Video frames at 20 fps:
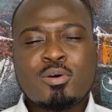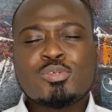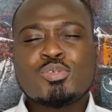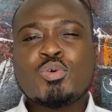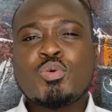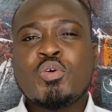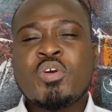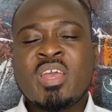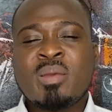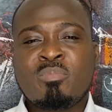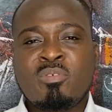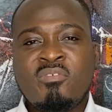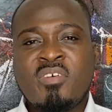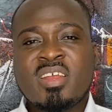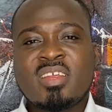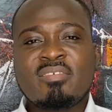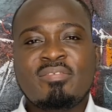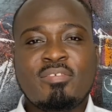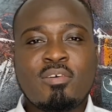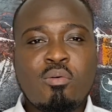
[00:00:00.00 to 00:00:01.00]
also it
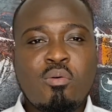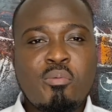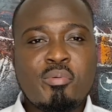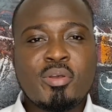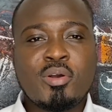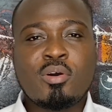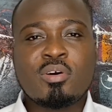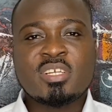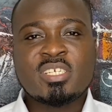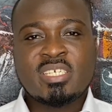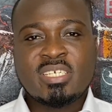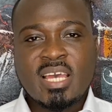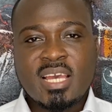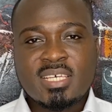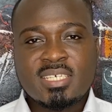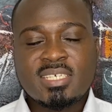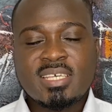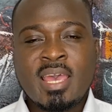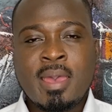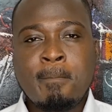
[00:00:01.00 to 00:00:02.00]
provided for what we call
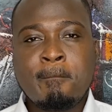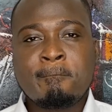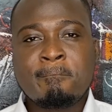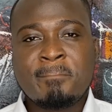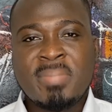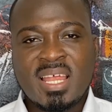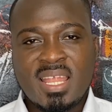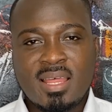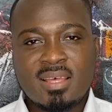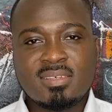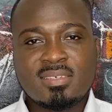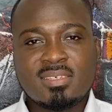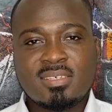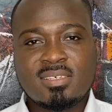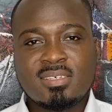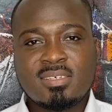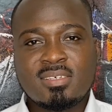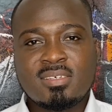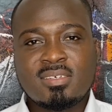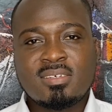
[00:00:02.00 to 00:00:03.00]
checks and
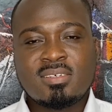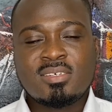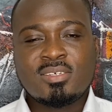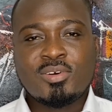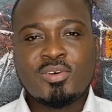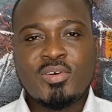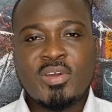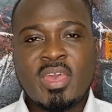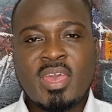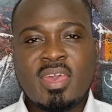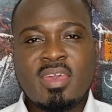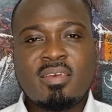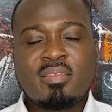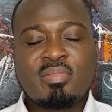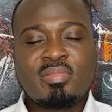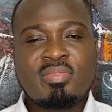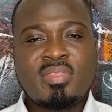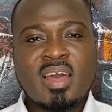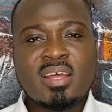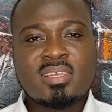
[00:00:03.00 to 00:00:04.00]
balance. Okay,
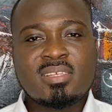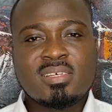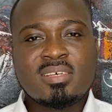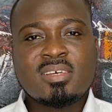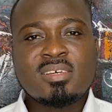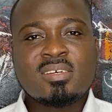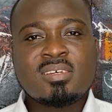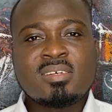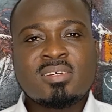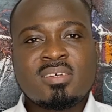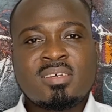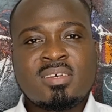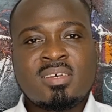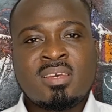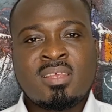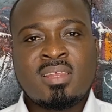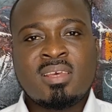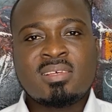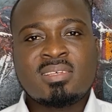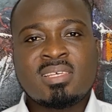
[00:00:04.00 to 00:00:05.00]
that
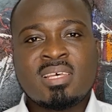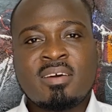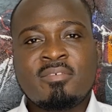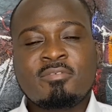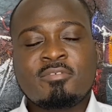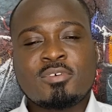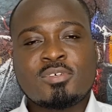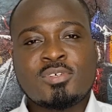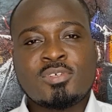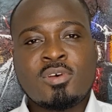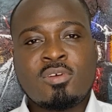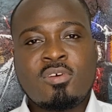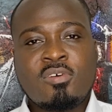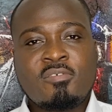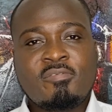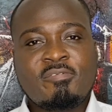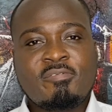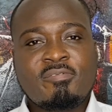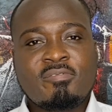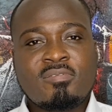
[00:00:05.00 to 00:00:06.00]
in itself sort
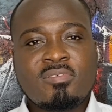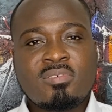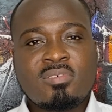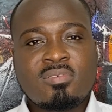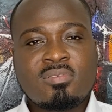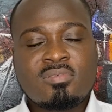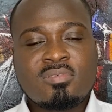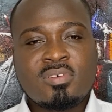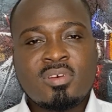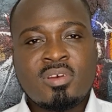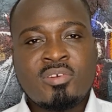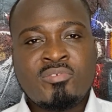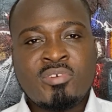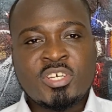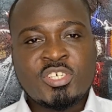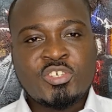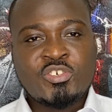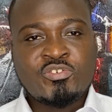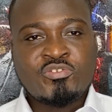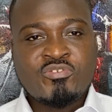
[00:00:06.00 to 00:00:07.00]
of
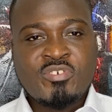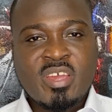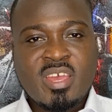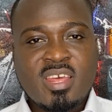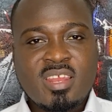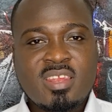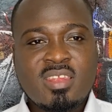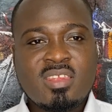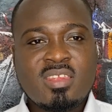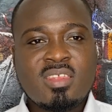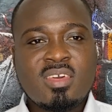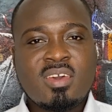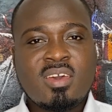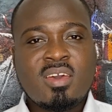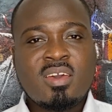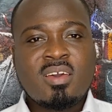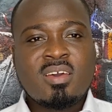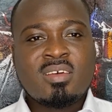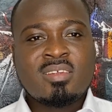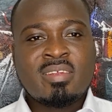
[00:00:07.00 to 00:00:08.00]
restrain
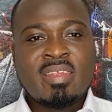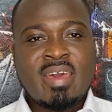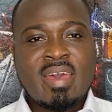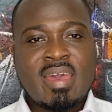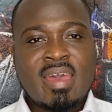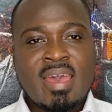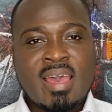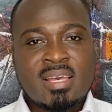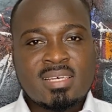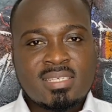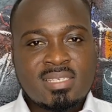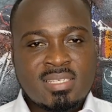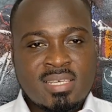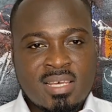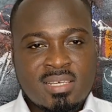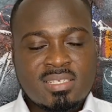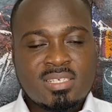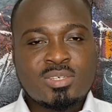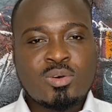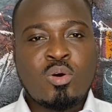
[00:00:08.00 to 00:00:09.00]
the
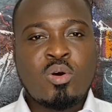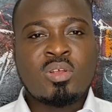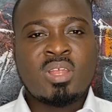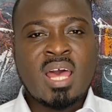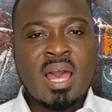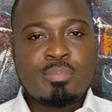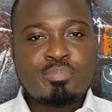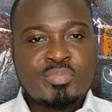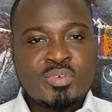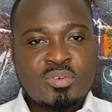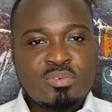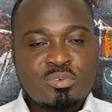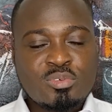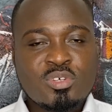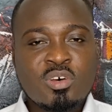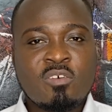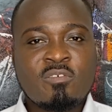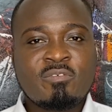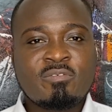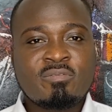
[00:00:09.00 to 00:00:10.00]
excess or the
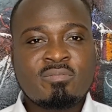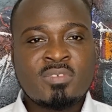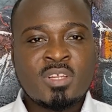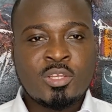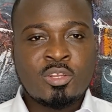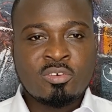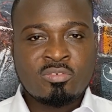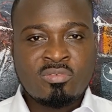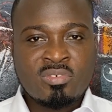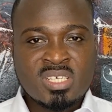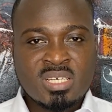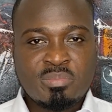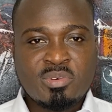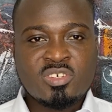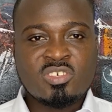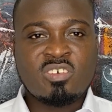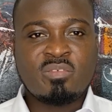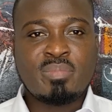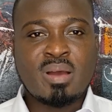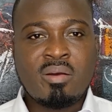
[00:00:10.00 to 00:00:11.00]
abuse of the doctrine of
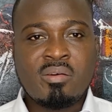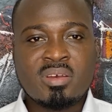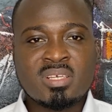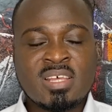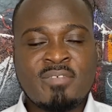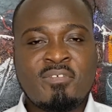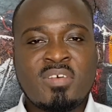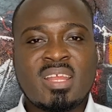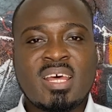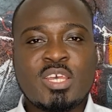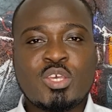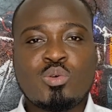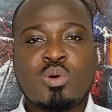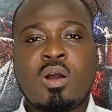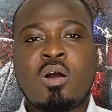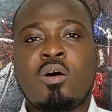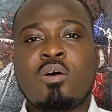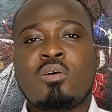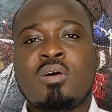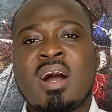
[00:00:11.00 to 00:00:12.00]
separation of powers. The fact that you are
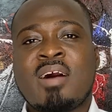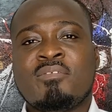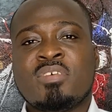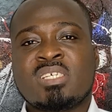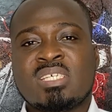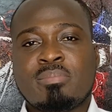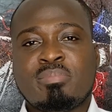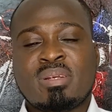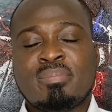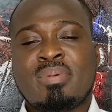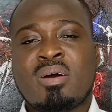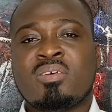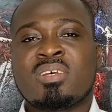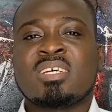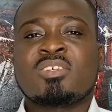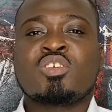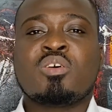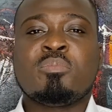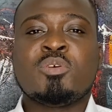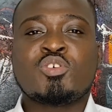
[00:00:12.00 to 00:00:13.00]
all having separate powers
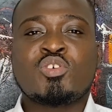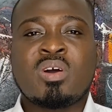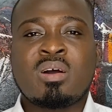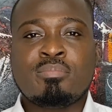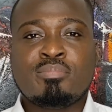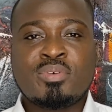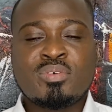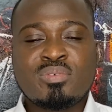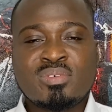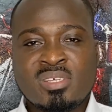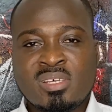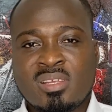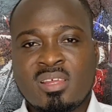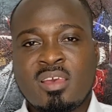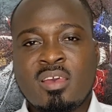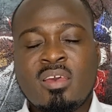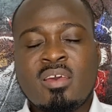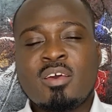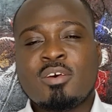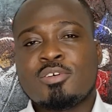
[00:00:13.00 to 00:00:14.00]
does not mean you abuse it.
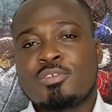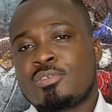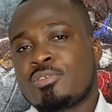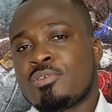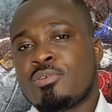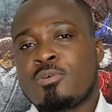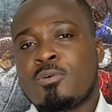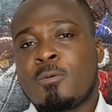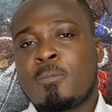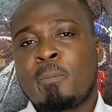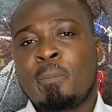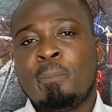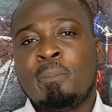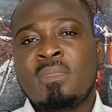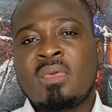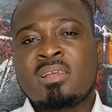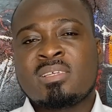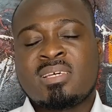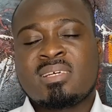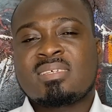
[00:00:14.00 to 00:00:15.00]
So
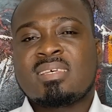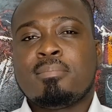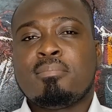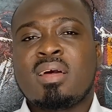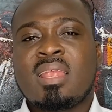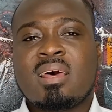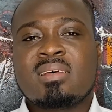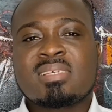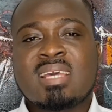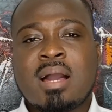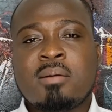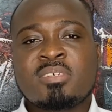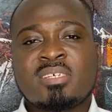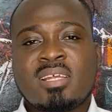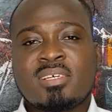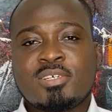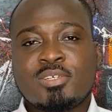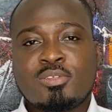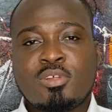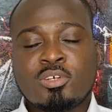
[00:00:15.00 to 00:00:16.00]
checks and balance comes
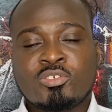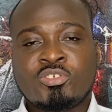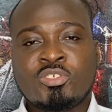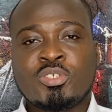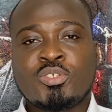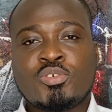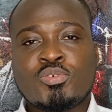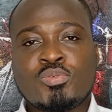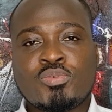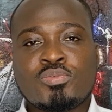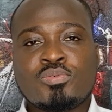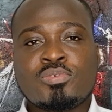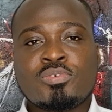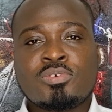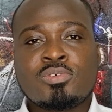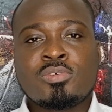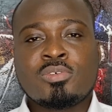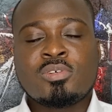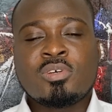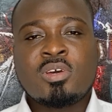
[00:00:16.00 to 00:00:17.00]
as a doctrine
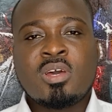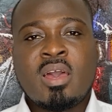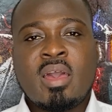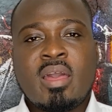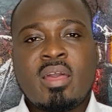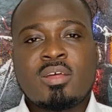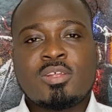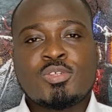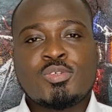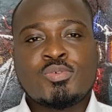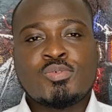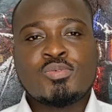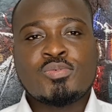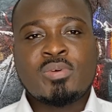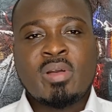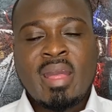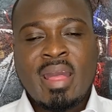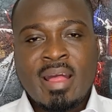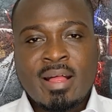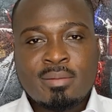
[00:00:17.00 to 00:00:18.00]
to
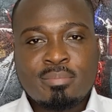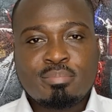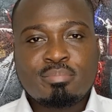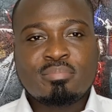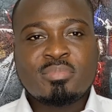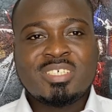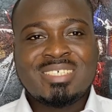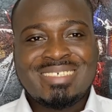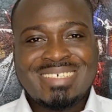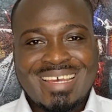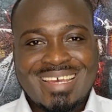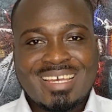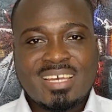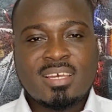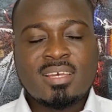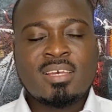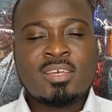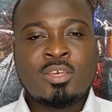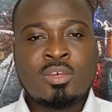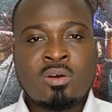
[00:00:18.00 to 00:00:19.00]
help
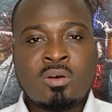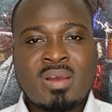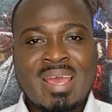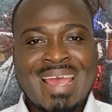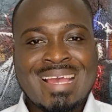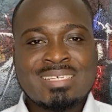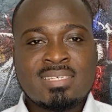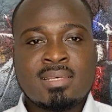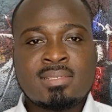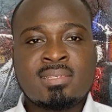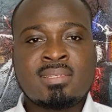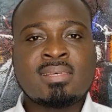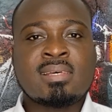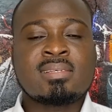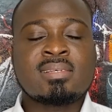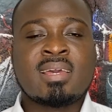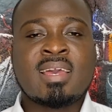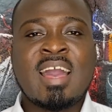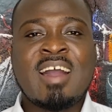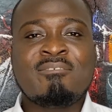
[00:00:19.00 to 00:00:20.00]
check your excesses
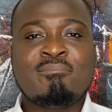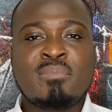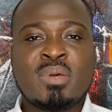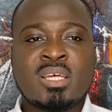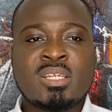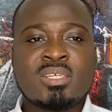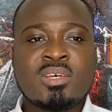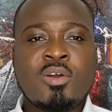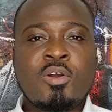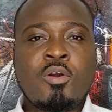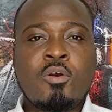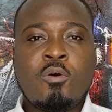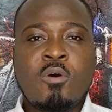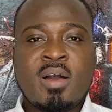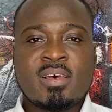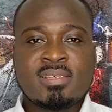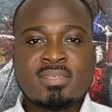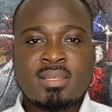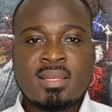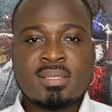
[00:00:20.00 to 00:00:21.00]
as a government
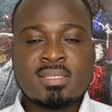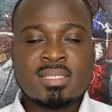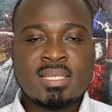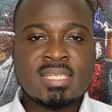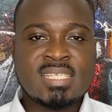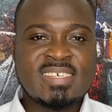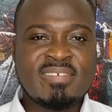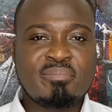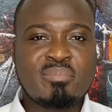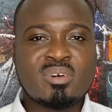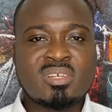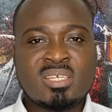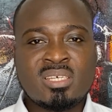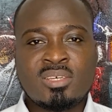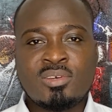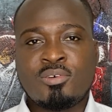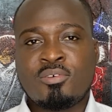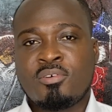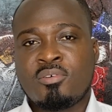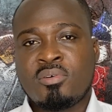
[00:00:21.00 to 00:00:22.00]
or as a legislative
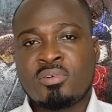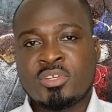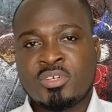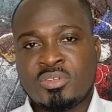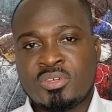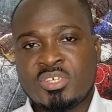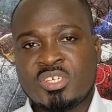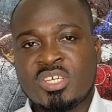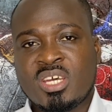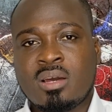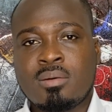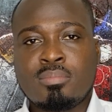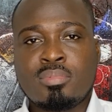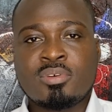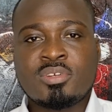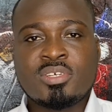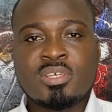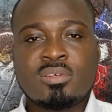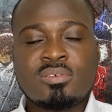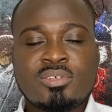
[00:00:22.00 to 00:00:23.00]
body or judicial
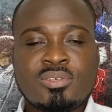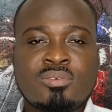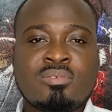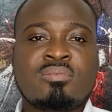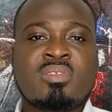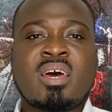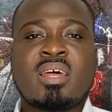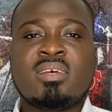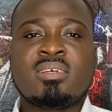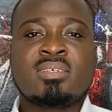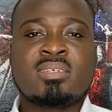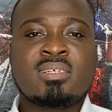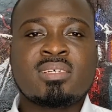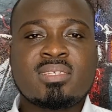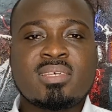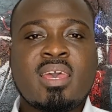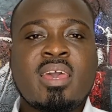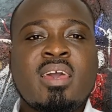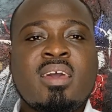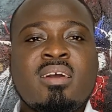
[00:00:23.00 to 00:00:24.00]
body. So that is it.